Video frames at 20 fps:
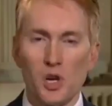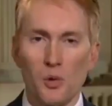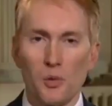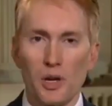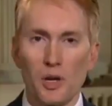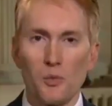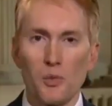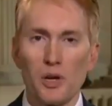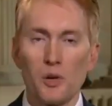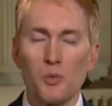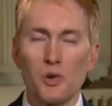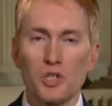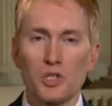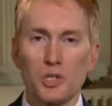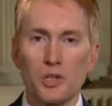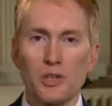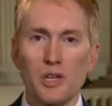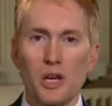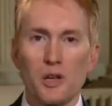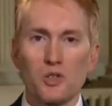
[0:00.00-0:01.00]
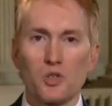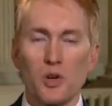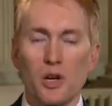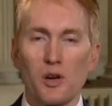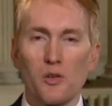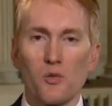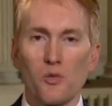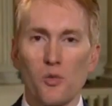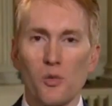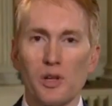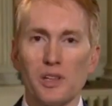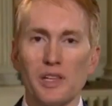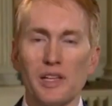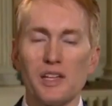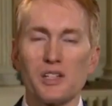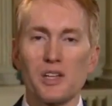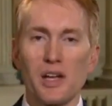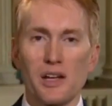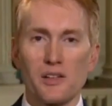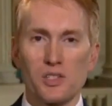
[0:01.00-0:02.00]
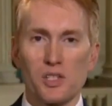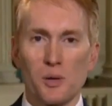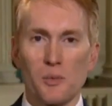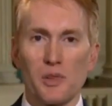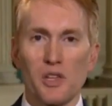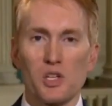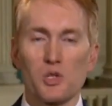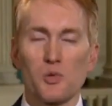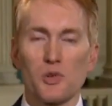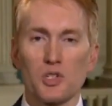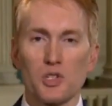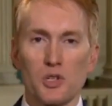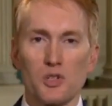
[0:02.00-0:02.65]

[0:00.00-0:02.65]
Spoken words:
We should not try to release out some of this.